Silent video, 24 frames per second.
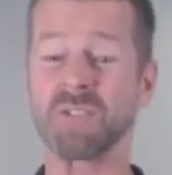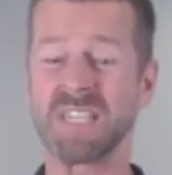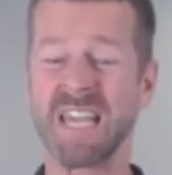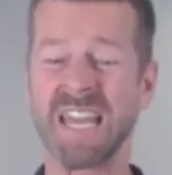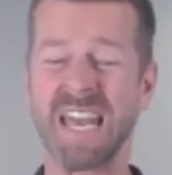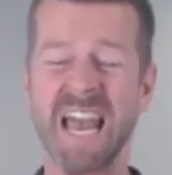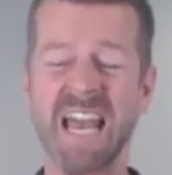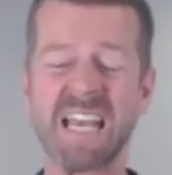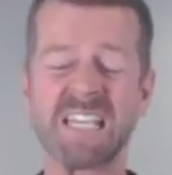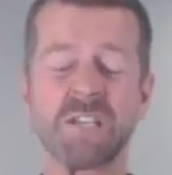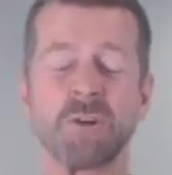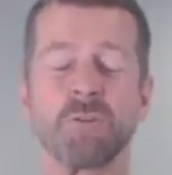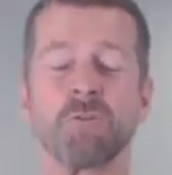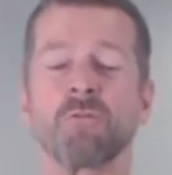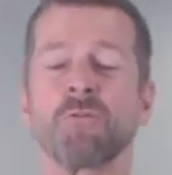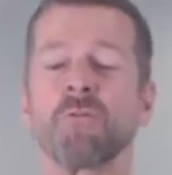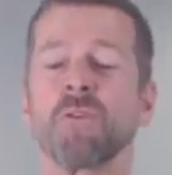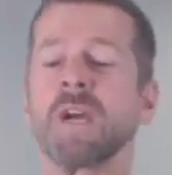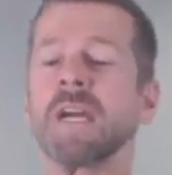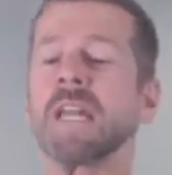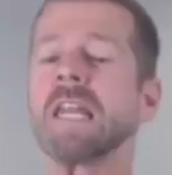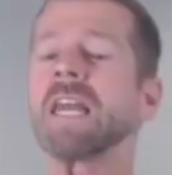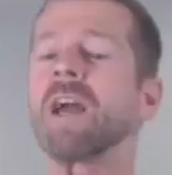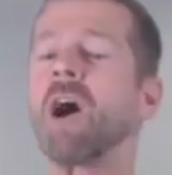It has a
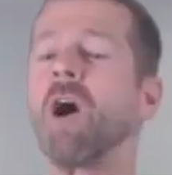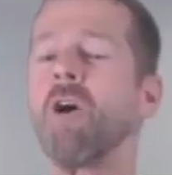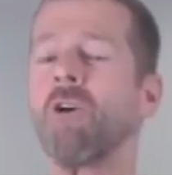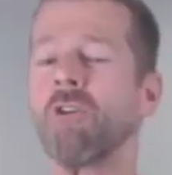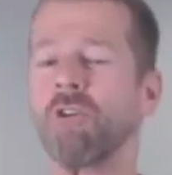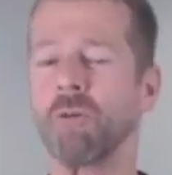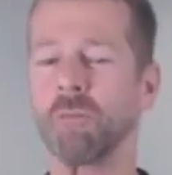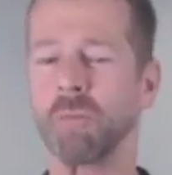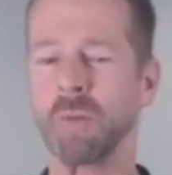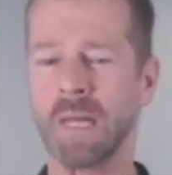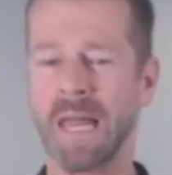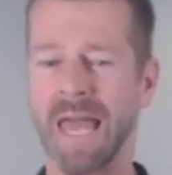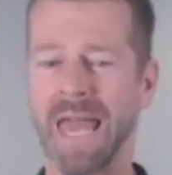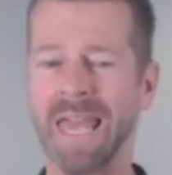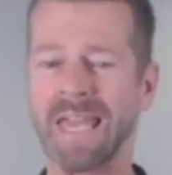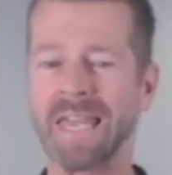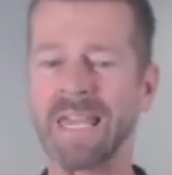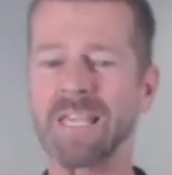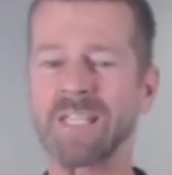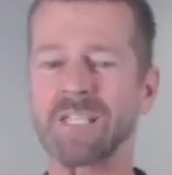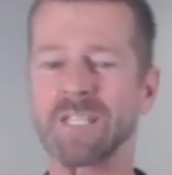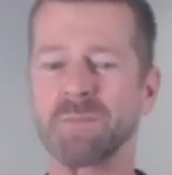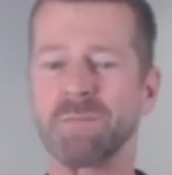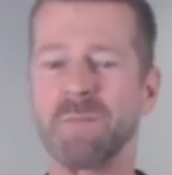really horrible
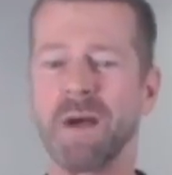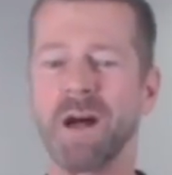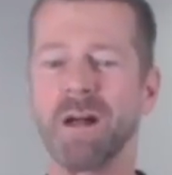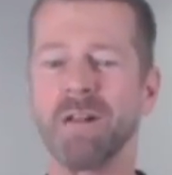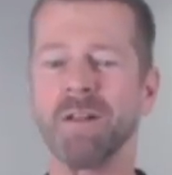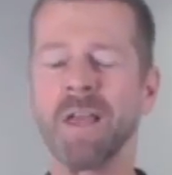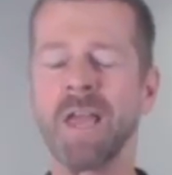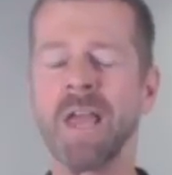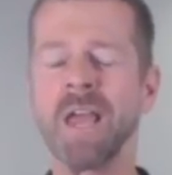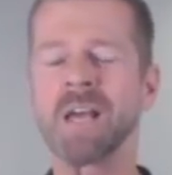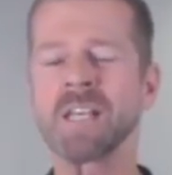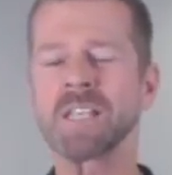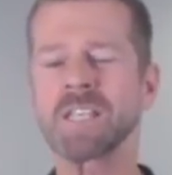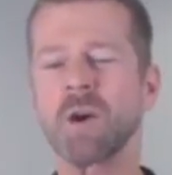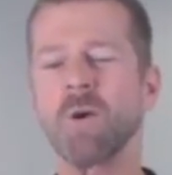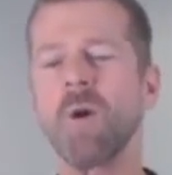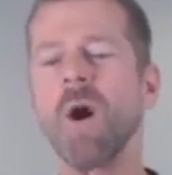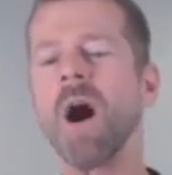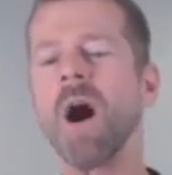eggy smell. So